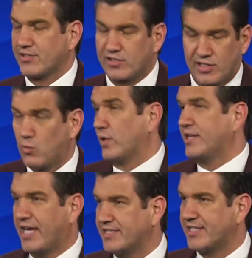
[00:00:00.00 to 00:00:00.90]
because they won
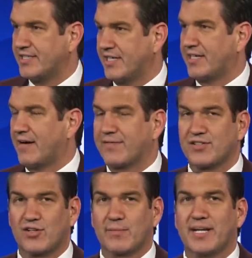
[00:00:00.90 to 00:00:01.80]
the ACC conference
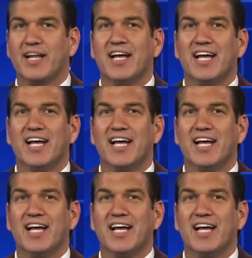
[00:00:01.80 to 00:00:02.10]
tournament